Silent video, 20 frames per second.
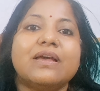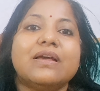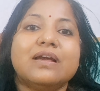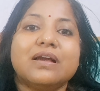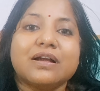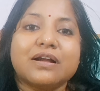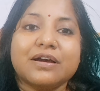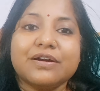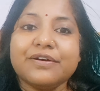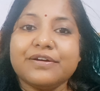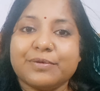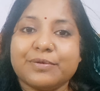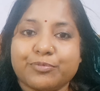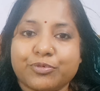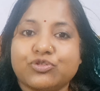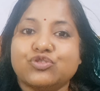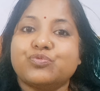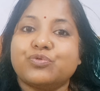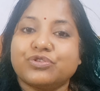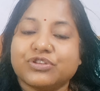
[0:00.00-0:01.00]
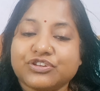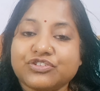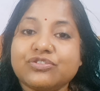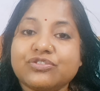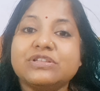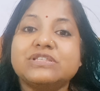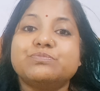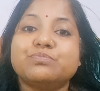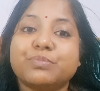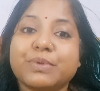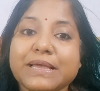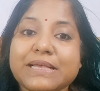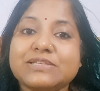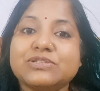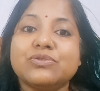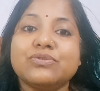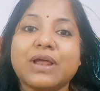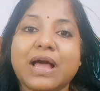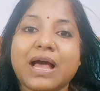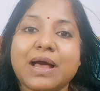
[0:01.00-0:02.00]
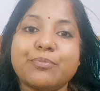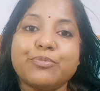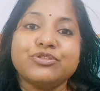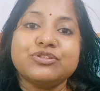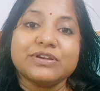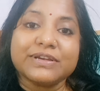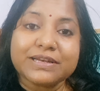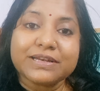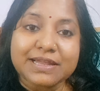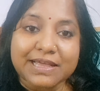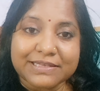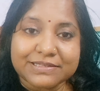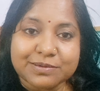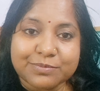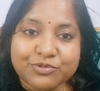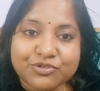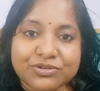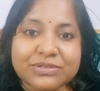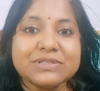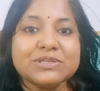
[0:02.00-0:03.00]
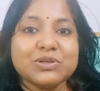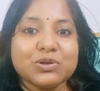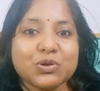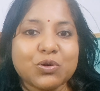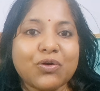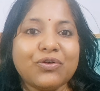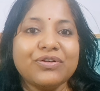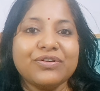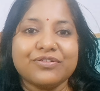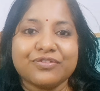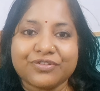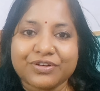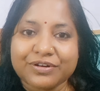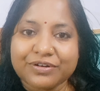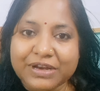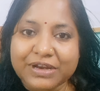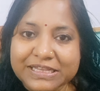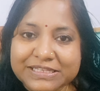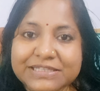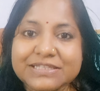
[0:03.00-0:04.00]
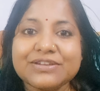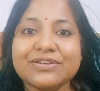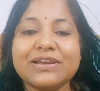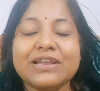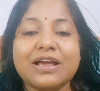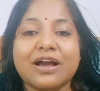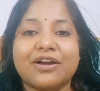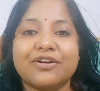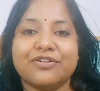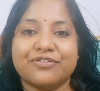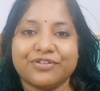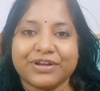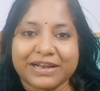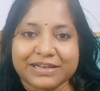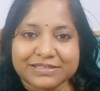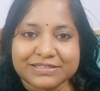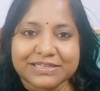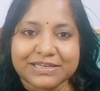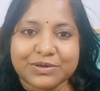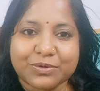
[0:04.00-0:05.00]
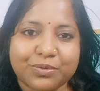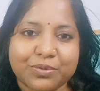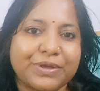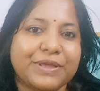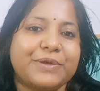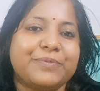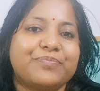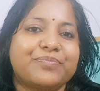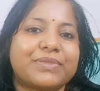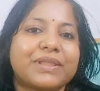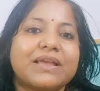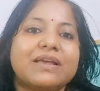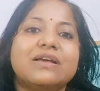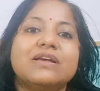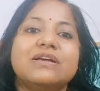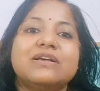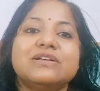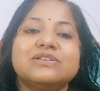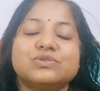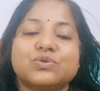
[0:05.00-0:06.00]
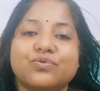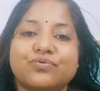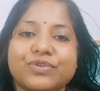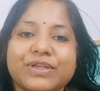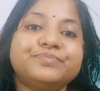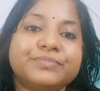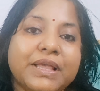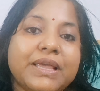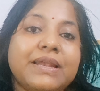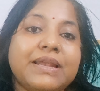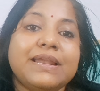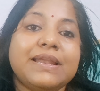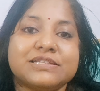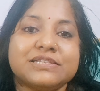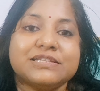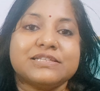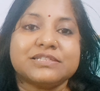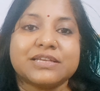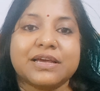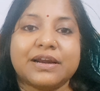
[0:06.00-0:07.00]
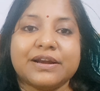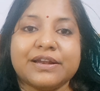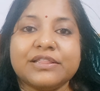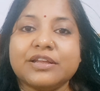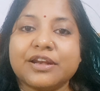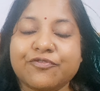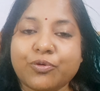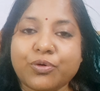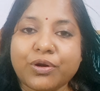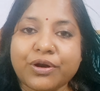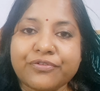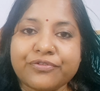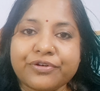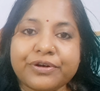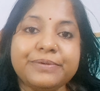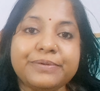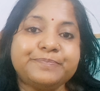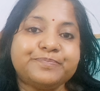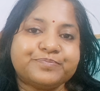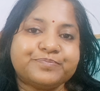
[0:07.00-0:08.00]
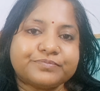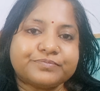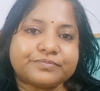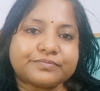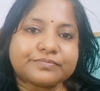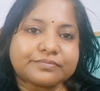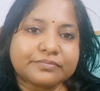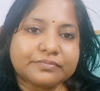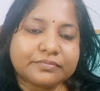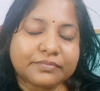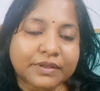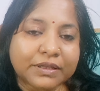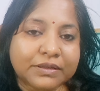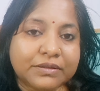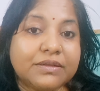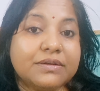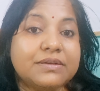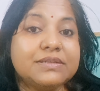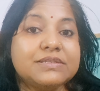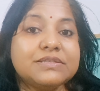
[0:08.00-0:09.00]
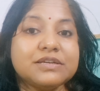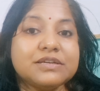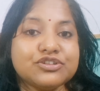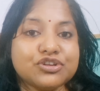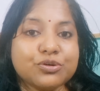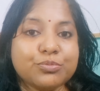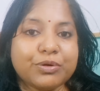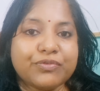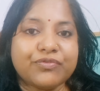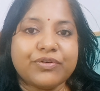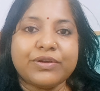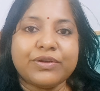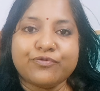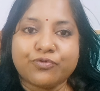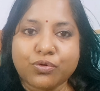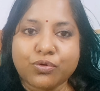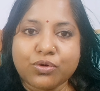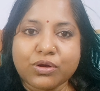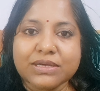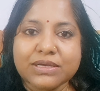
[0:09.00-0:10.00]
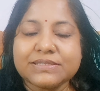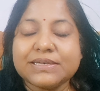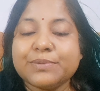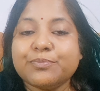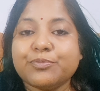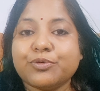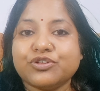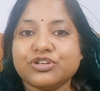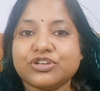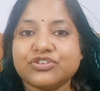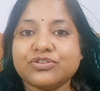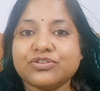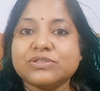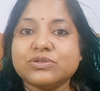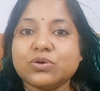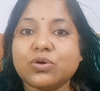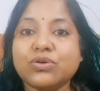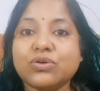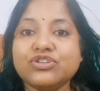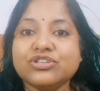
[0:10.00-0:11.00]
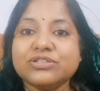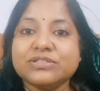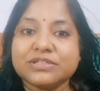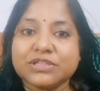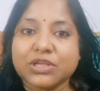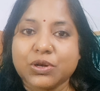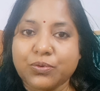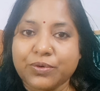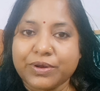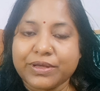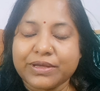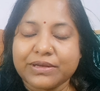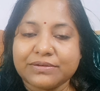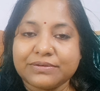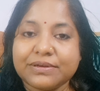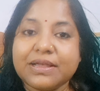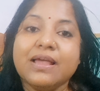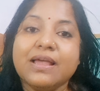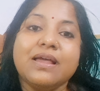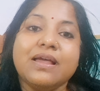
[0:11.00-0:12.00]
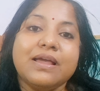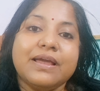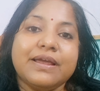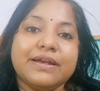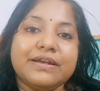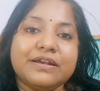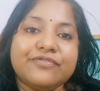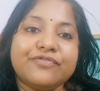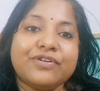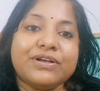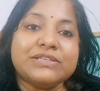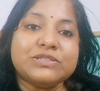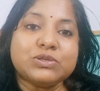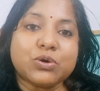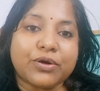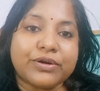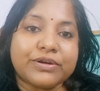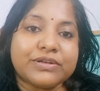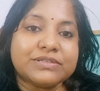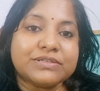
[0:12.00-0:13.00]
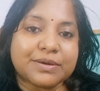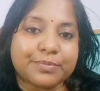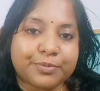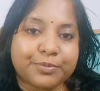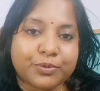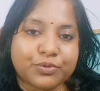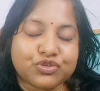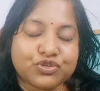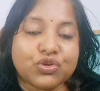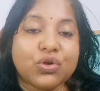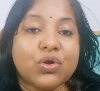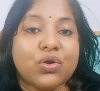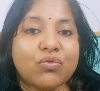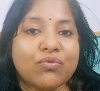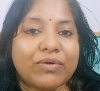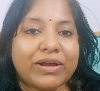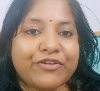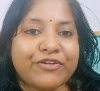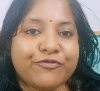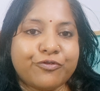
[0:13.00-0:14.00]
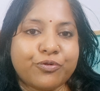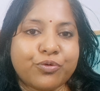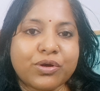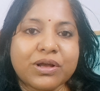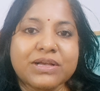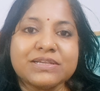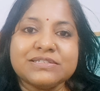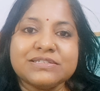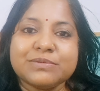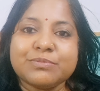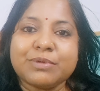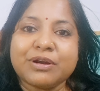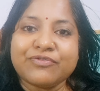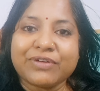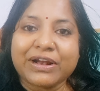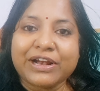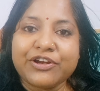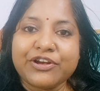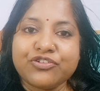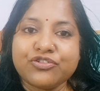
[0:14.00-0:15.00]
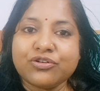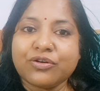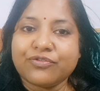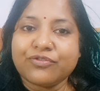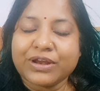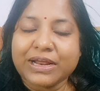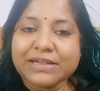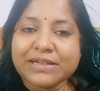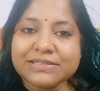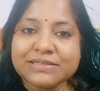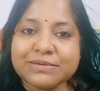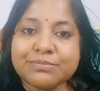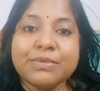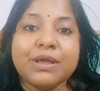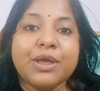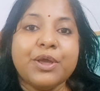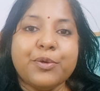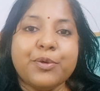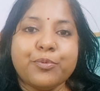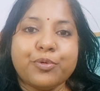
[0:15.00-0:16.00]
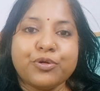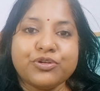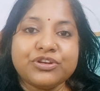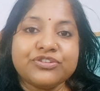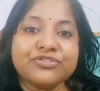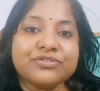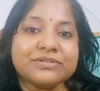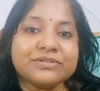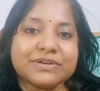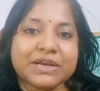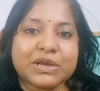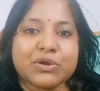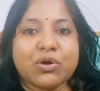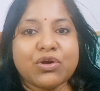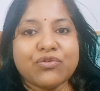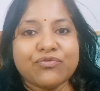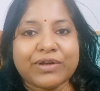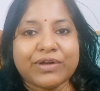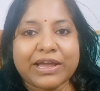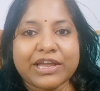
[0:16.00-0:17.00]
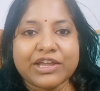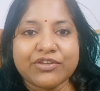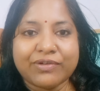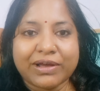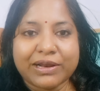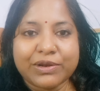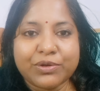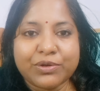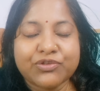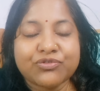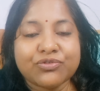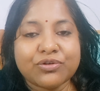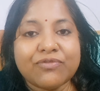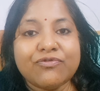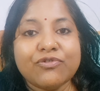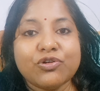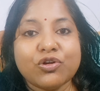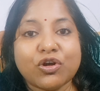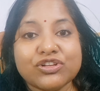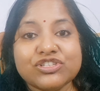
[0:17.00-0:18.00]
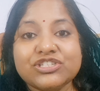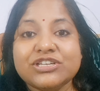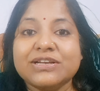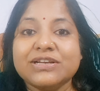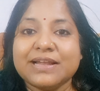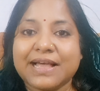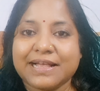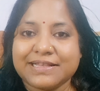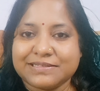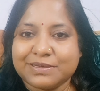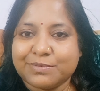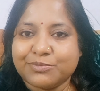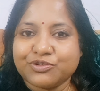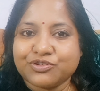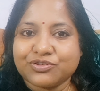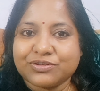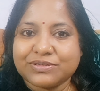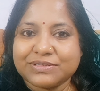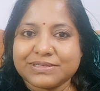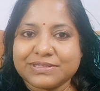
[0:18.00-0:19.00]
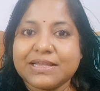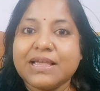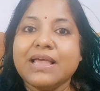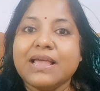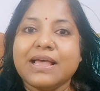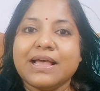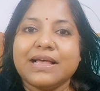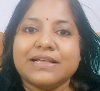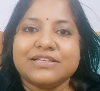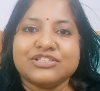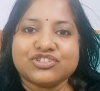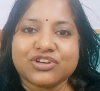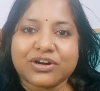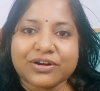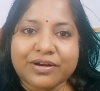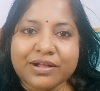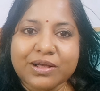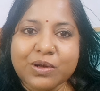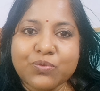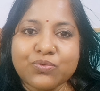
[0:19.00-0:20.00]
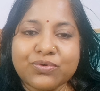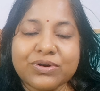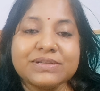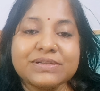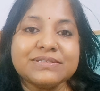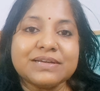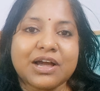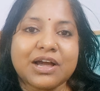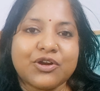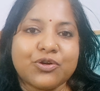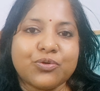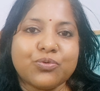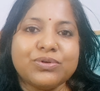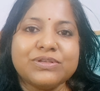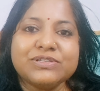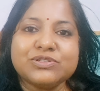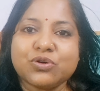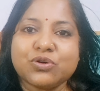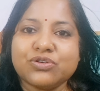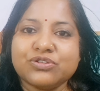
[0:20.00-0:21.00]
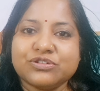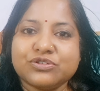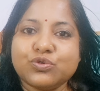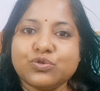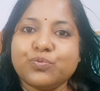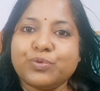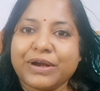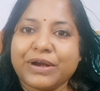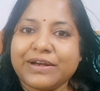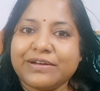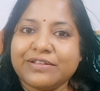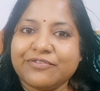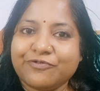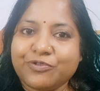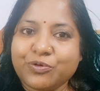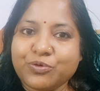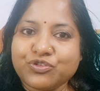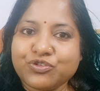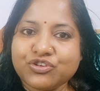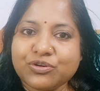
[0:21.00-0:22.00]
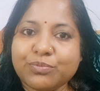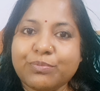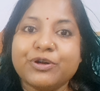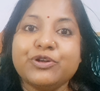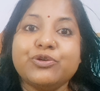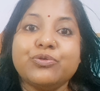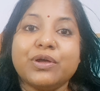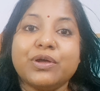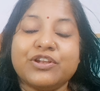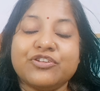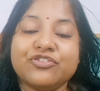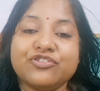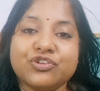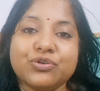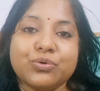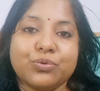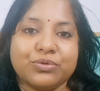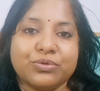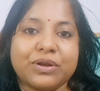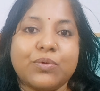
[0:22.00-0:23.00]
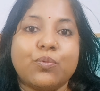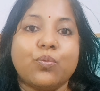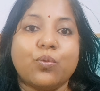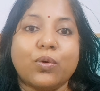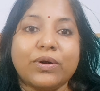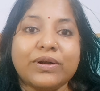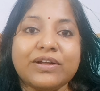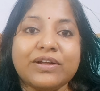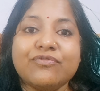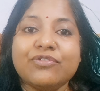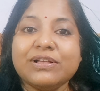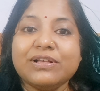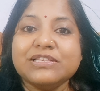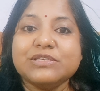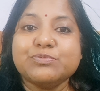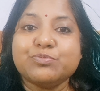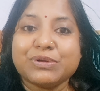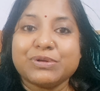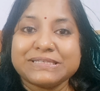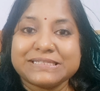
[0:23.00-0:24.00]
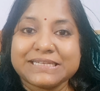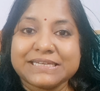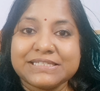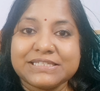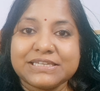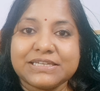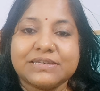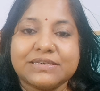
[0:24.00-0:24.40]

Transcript: Correct approach, projection is based on hypothetical assumptions, not necessarily unrealistic. So we can in SRE 3400, the distinction between forecast and projection is not just theoretical. It defines the auditor's approach. While forecasts demand validation of realism, projections require evaluation of logical assumptions. As chartered accountants, our role is not to predict the future, but to ensure that whatever is presented